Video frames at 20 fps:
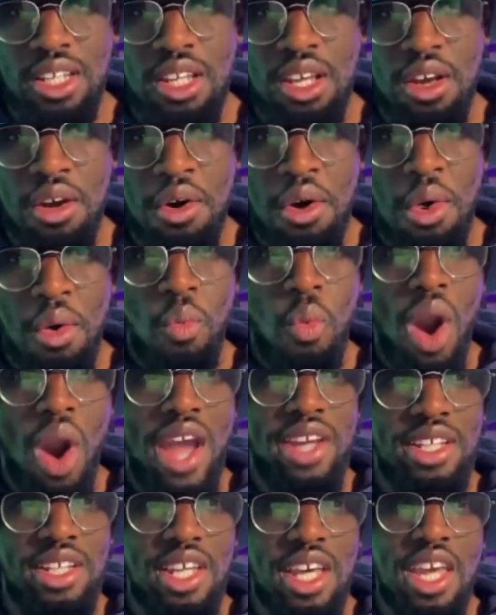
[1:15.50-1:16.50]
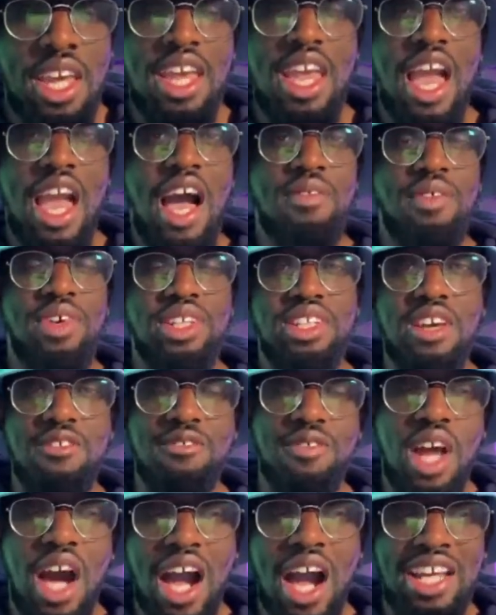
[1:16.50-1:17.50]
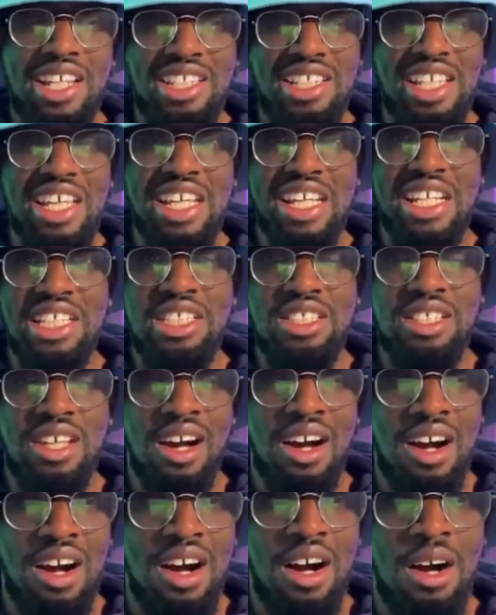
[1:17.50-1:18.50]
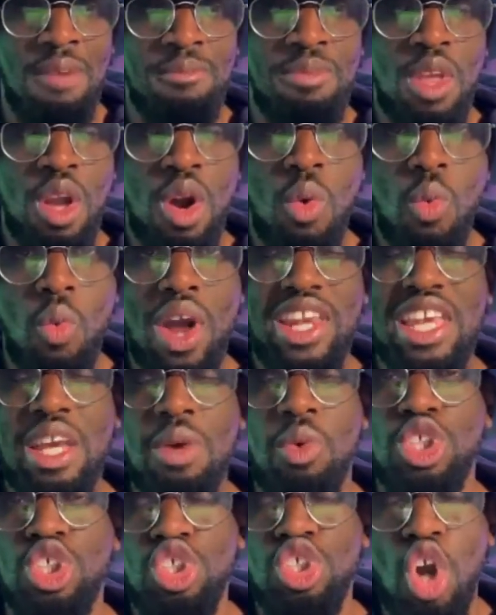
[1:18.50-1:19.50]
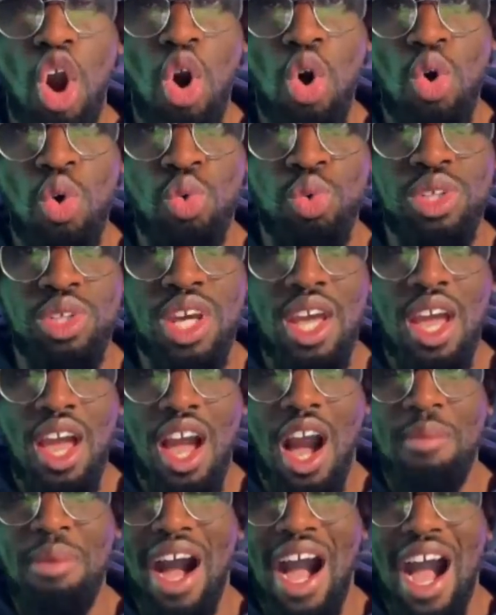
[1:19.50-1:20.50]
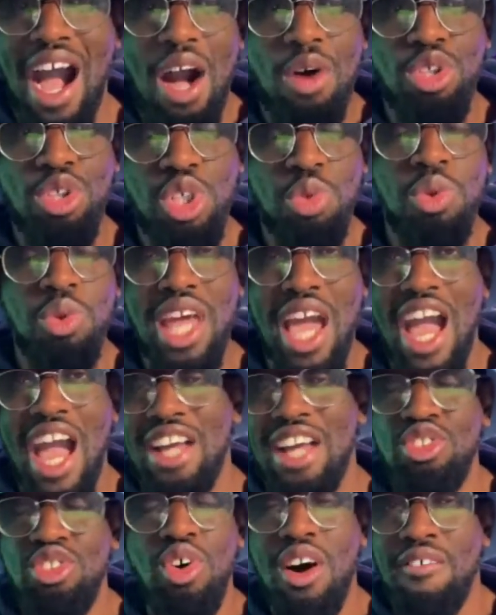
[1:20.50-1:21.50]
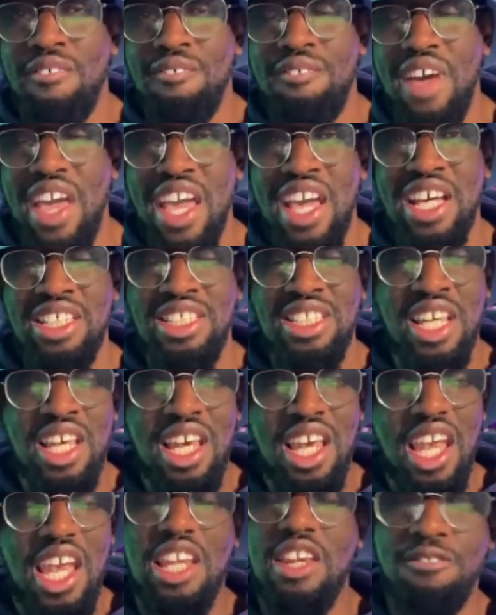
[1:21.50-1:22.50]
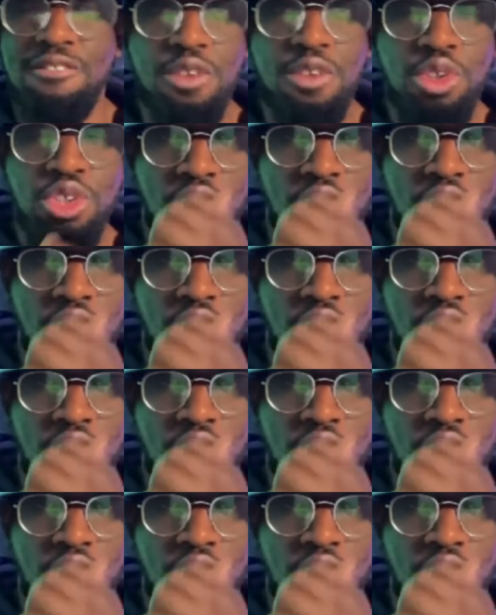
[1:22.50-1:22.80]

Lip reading: Why did he have a different idea to her when he was told about how she would handle affairs in the future?